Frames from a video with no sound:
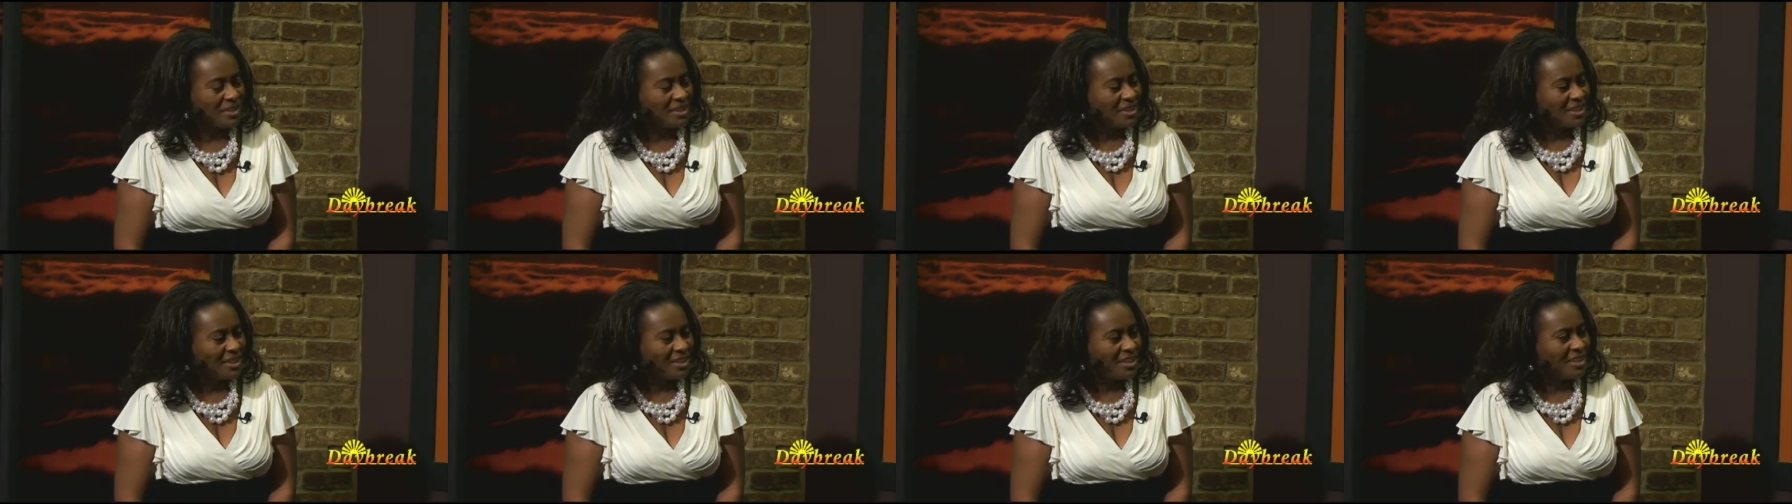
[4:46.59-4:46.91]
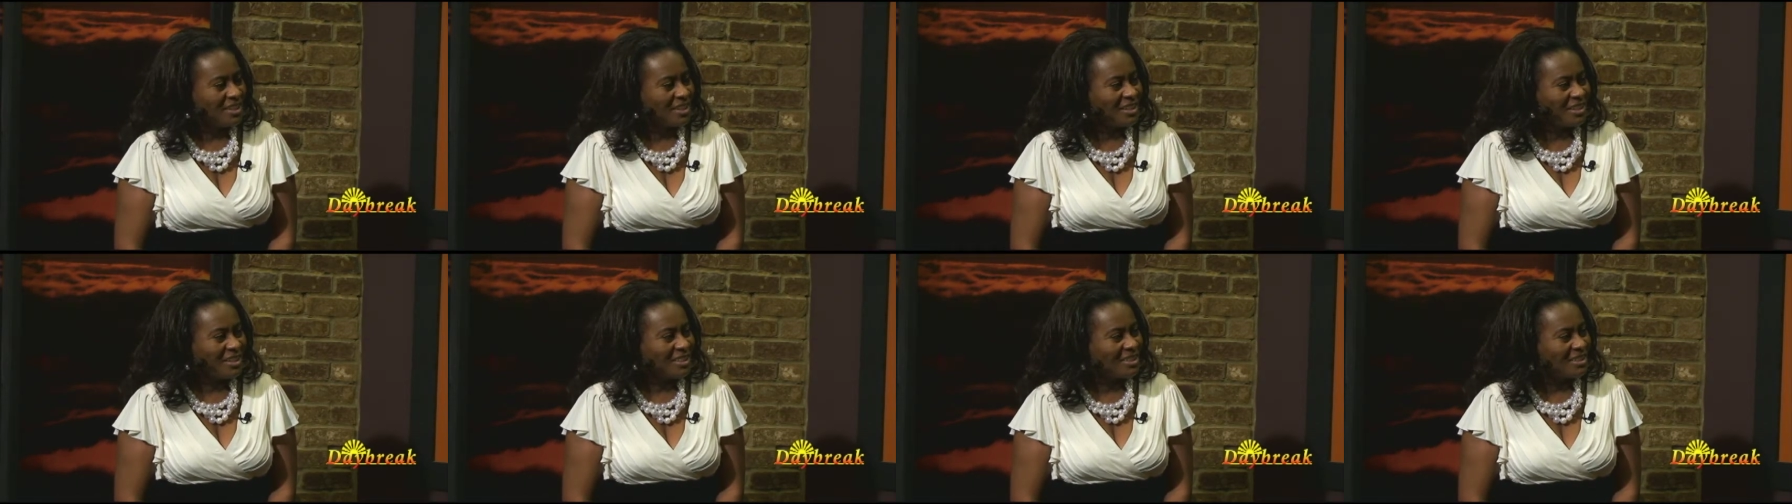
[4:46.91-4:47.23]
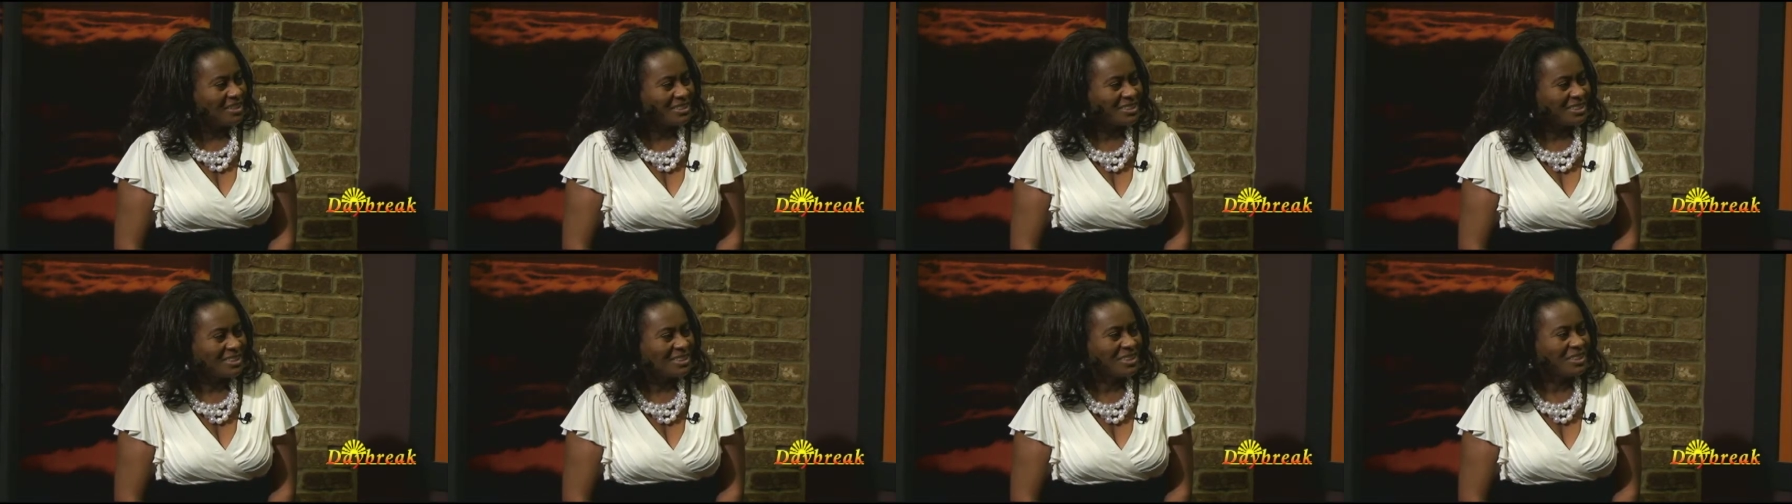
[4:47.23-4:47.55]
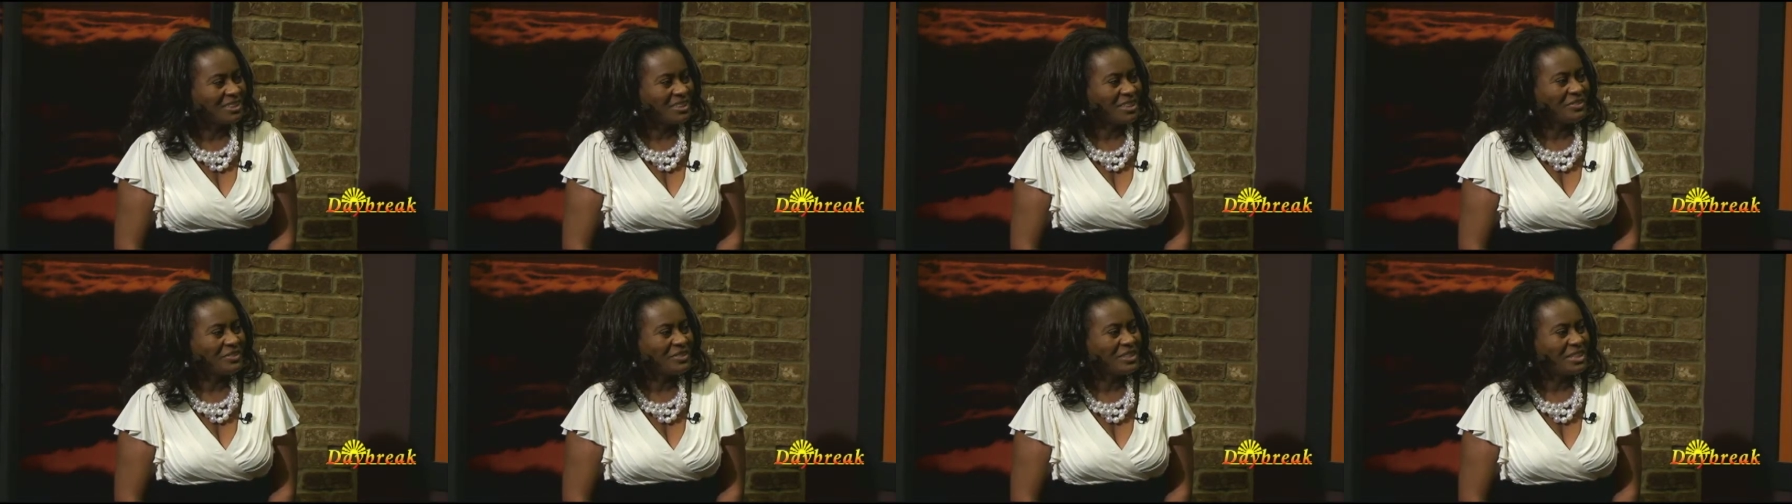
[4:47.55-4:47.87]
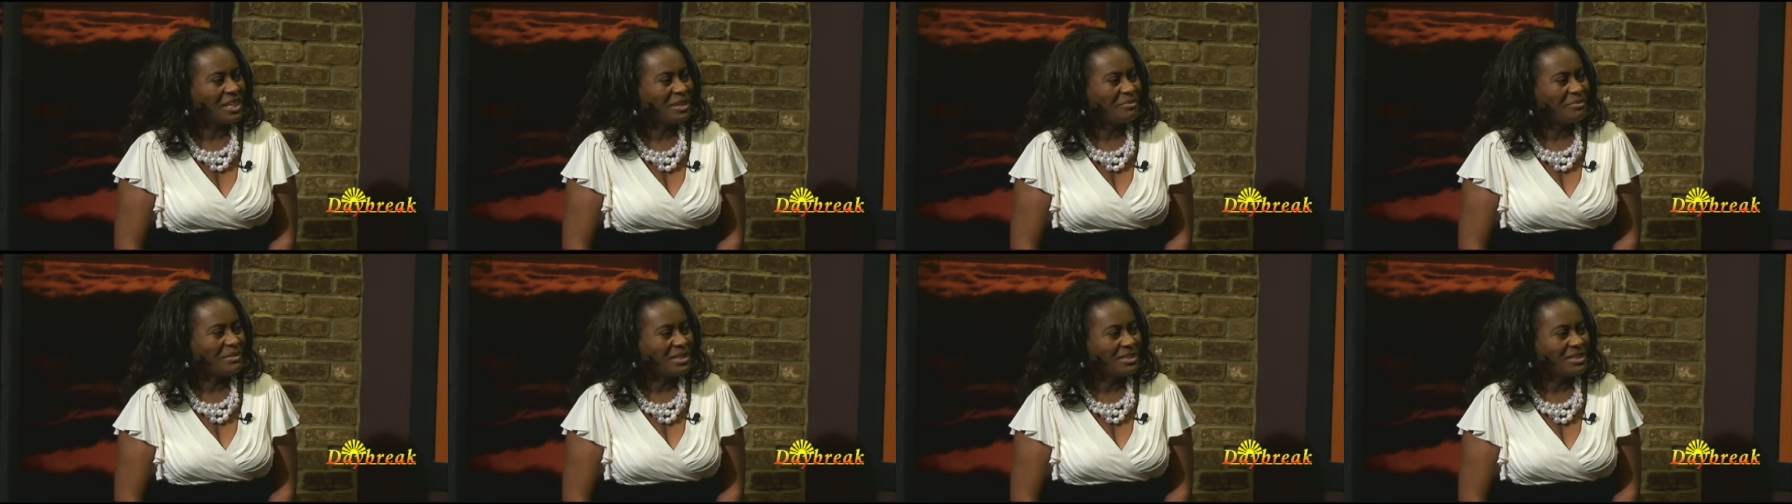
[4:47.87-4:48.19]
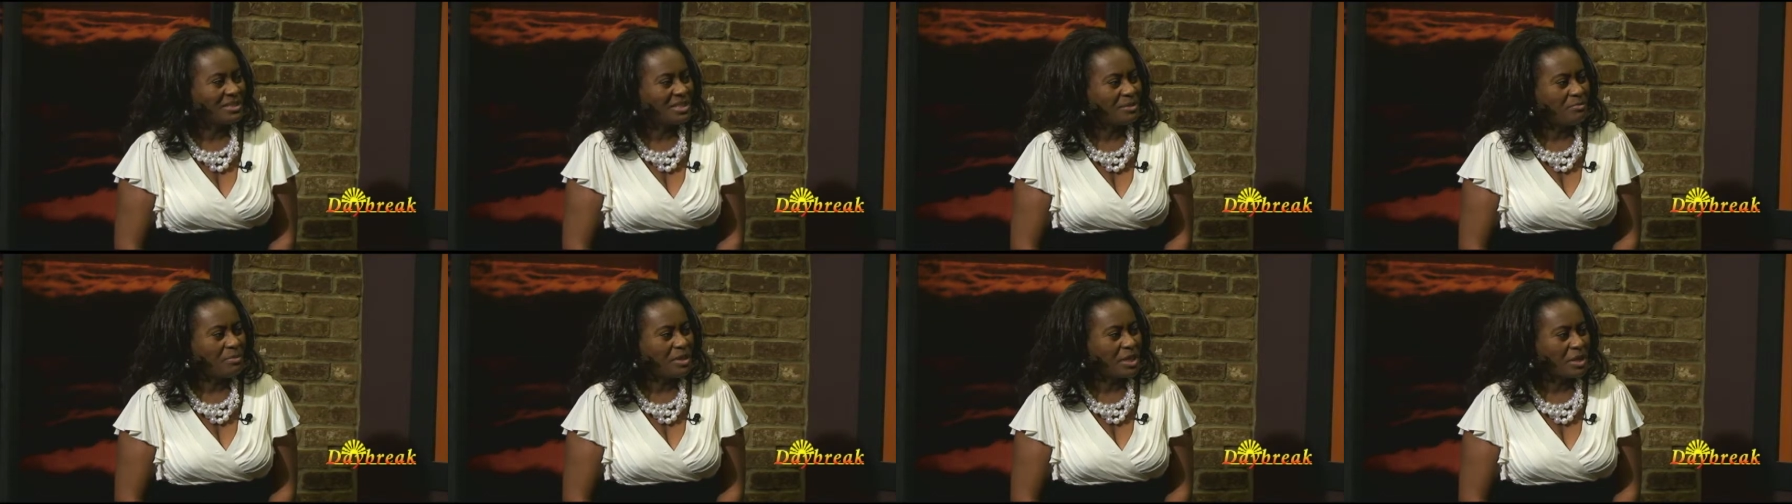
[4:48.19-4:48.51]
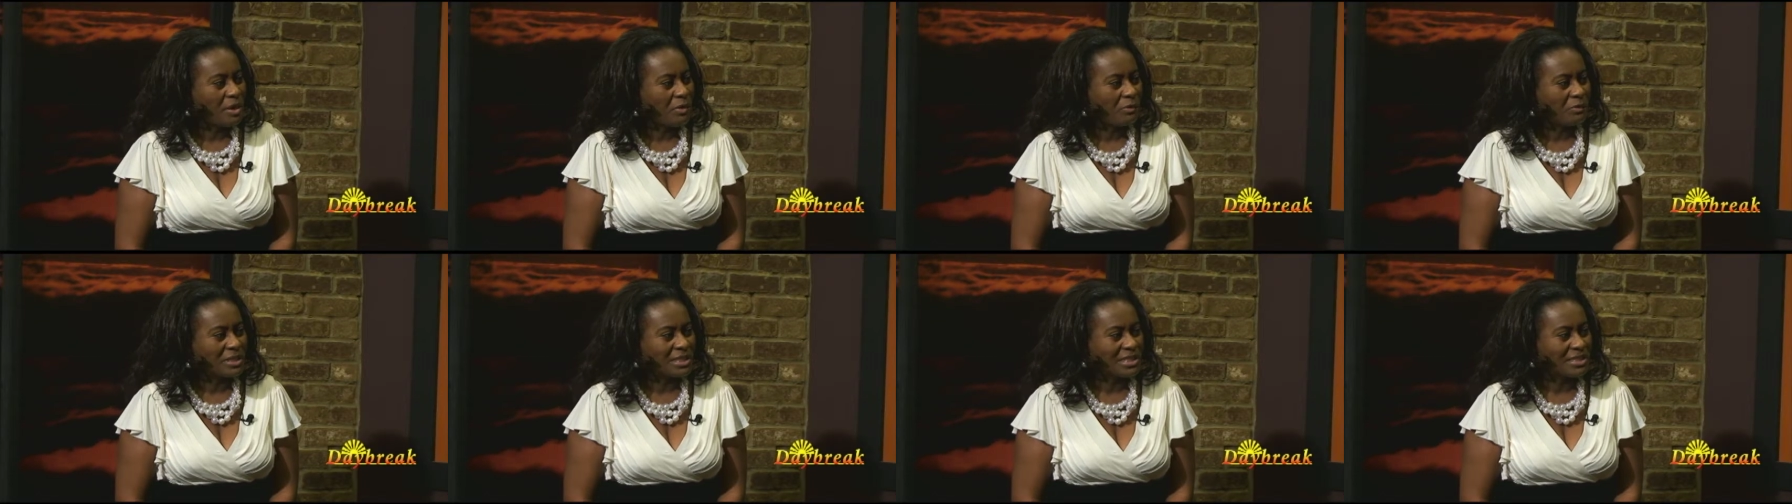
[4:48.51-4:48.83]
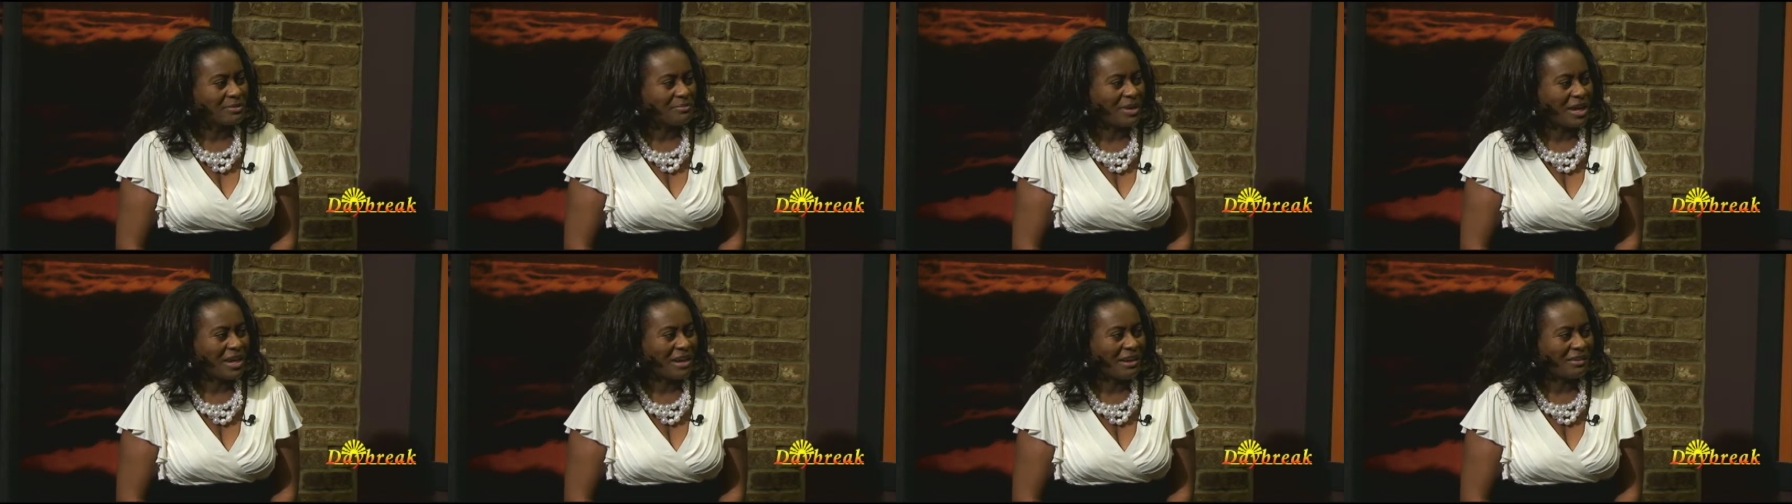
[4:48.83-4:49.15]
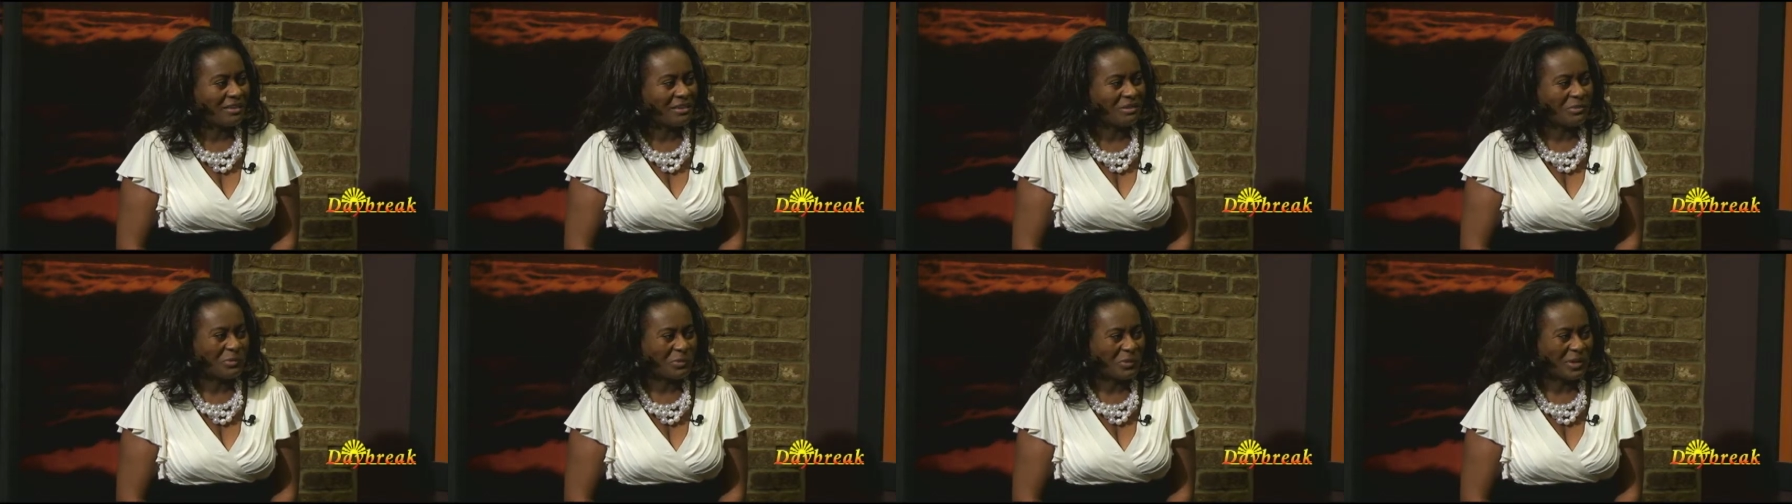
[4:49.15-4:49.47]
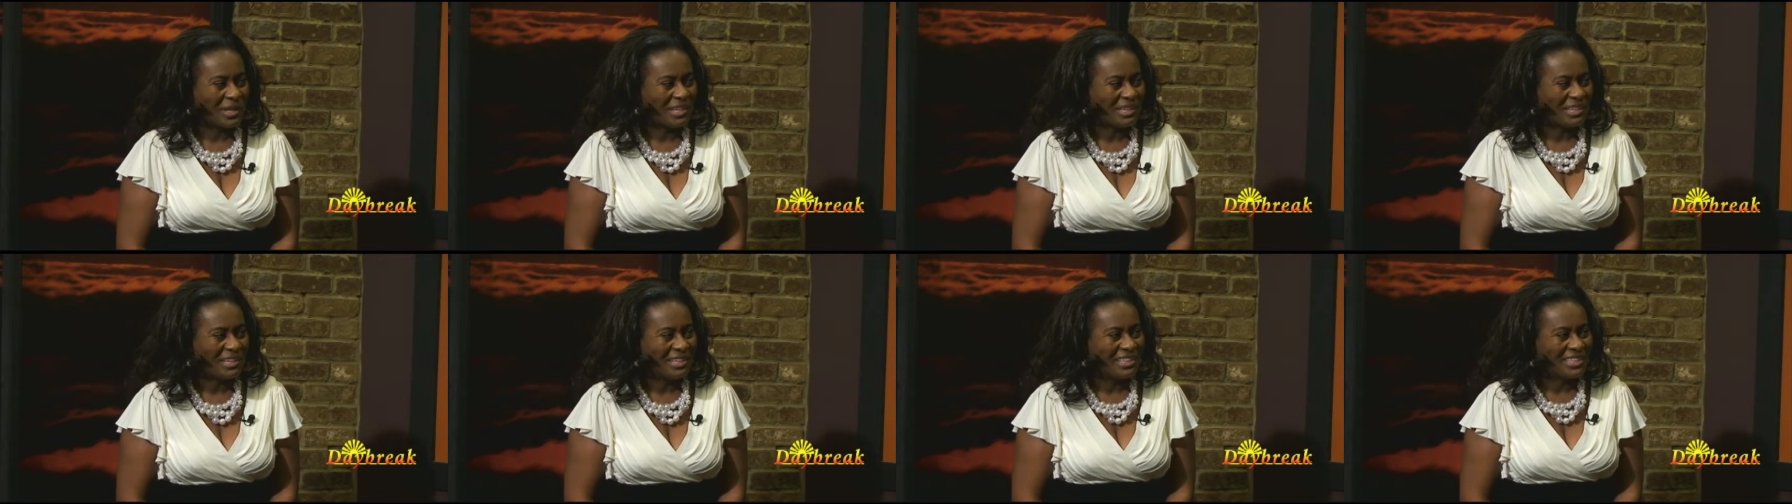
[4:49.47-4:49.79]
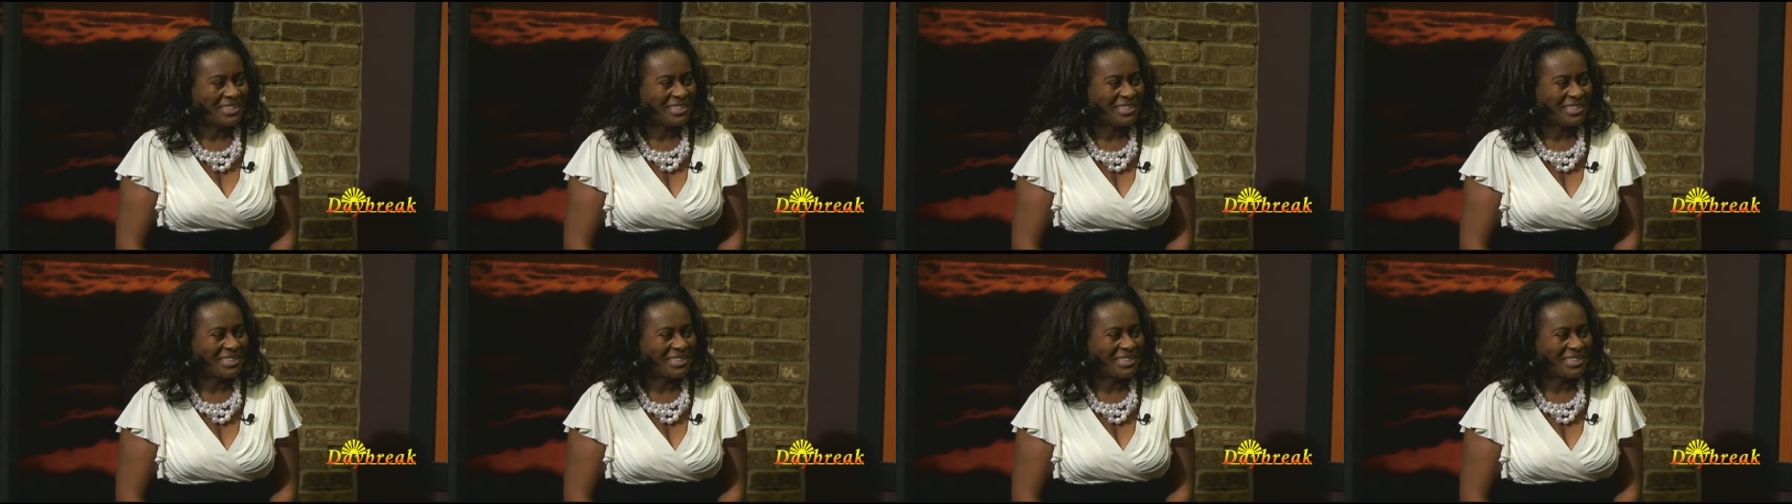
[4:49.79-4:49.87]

and uh, still every time he see me, he always smile and wink.